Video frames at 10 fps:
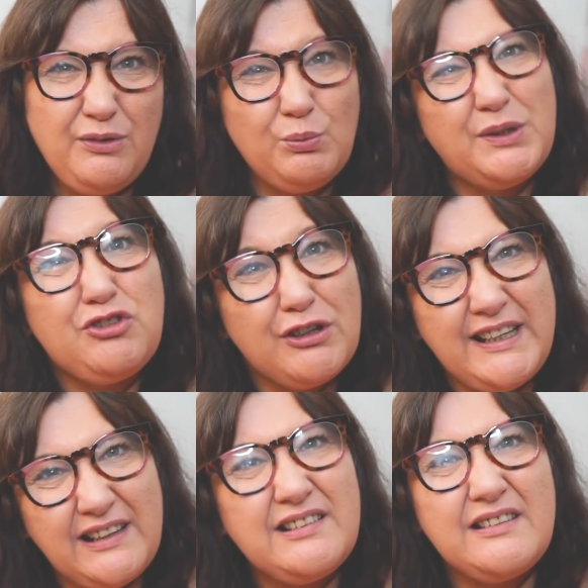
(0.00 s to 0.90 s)
We'll
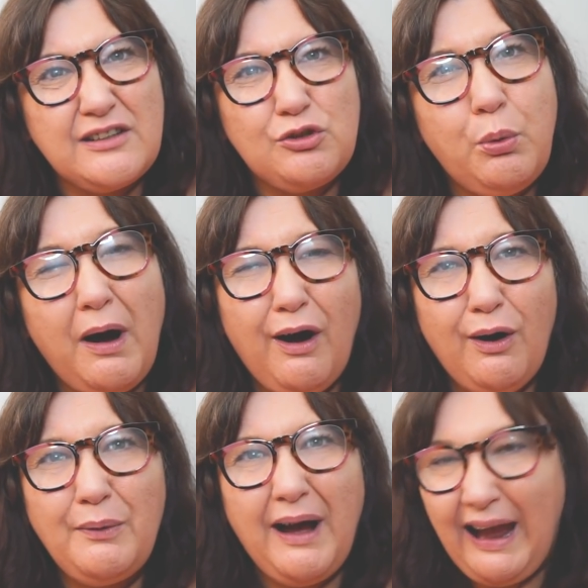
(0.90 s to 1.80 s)
treat this as a
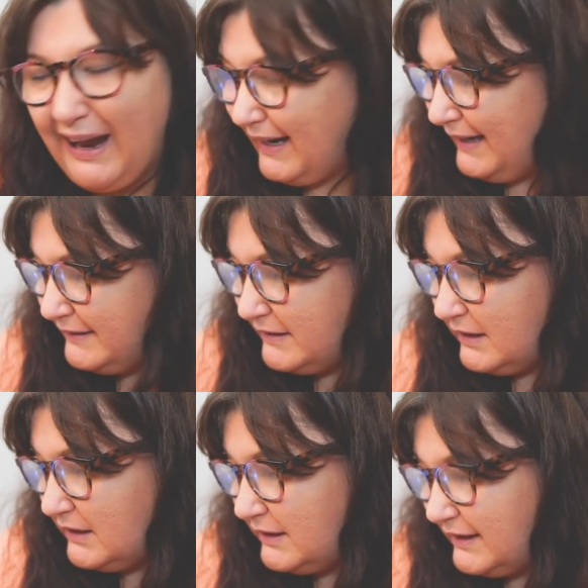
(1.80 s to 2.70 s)
12 and
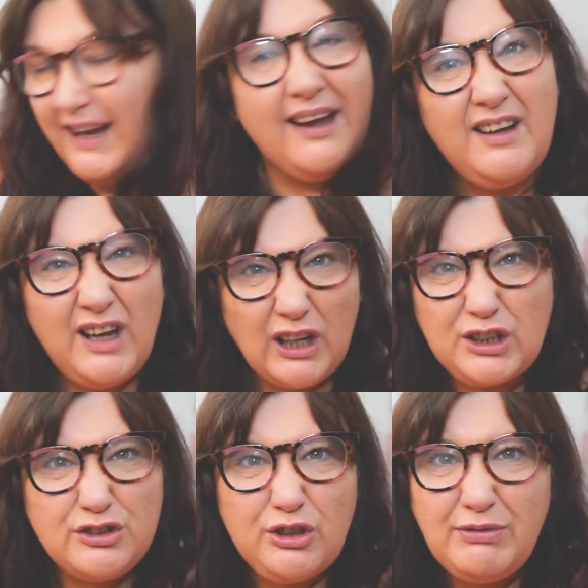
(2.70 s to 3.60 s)
yeah, I'm
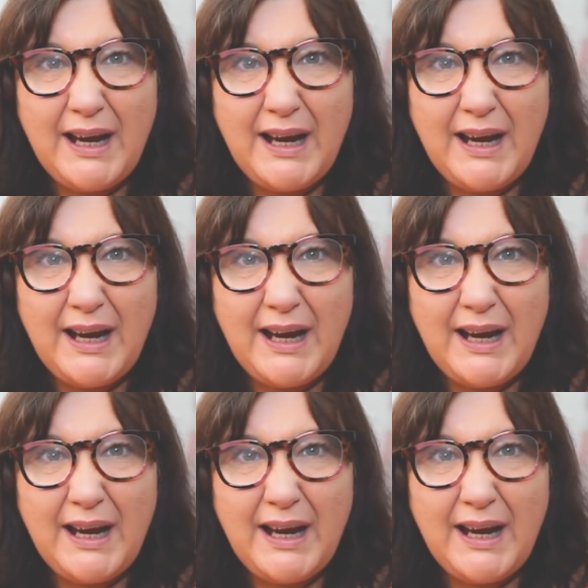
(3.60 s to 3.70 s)
going to stop